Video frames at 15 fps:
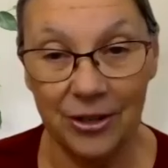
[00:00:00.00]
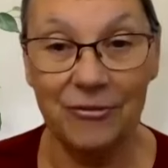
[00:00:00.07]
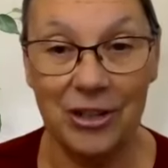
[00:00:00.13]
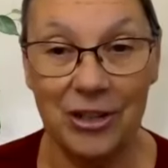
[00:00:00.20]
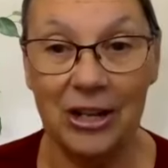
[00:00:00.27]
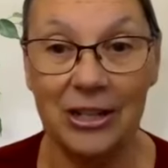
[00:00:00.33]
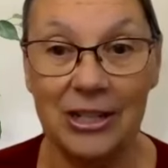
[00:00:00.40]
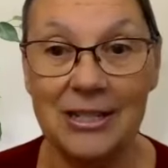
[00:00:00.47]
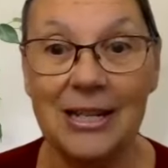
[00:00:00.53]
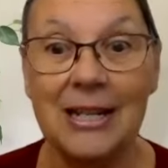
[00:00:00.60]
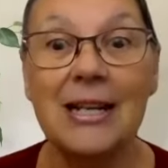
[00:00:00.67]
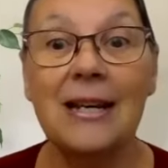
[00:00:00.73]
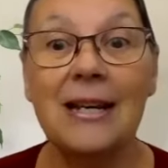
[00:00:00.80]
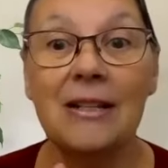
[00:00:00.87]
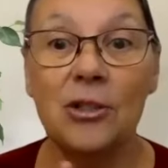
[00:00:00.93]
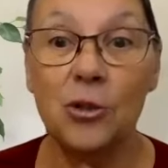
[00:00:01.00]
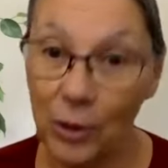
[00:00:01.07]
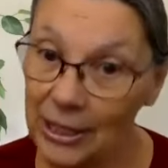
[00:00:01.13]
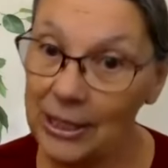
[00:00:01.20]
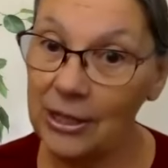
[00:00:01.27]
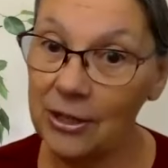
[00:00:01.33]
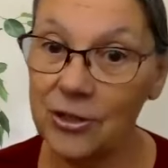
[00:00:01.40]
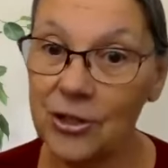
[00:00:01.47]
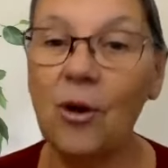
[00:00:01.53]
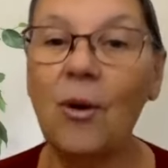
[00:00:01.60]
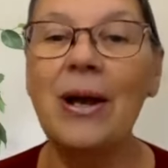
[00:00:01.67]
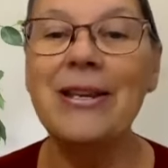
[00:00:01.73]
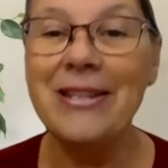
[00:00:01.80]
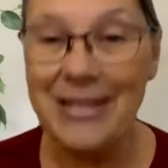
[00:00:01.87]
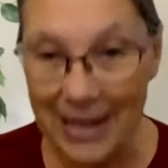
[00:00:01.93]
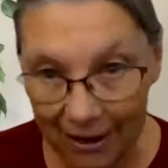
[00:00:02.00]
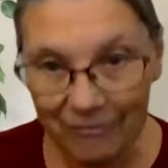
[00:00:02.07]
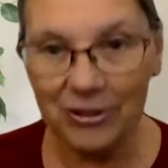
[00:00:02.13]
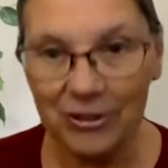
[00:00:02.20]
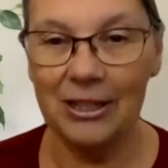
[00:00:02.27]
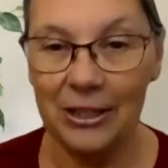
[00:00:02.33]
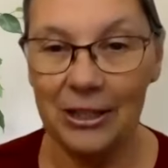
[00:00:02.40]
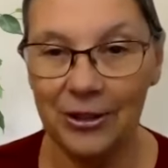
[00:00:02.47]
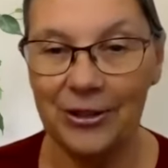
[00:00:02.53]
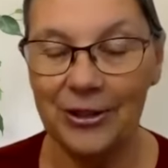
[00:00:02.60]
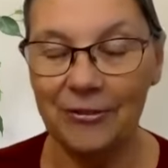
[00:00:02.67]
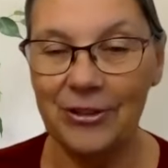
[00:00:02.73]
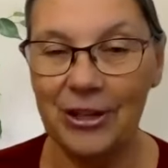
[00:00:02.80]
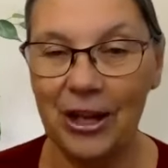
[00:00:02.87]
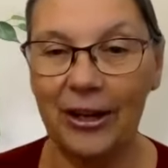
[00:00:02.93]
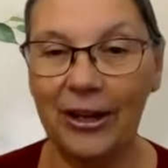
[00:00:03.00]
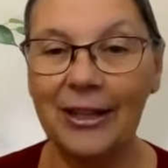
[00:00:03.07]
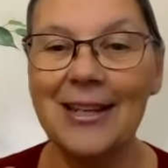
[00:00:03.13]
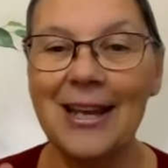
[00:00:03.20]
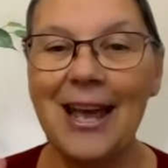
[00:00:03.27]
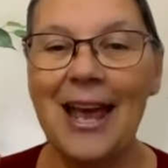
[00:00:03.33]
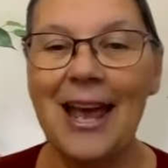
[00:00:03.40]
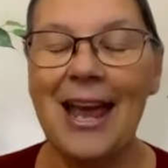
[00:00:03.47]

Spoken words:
have done it. 20 years ago, I definitely couldn't have done it.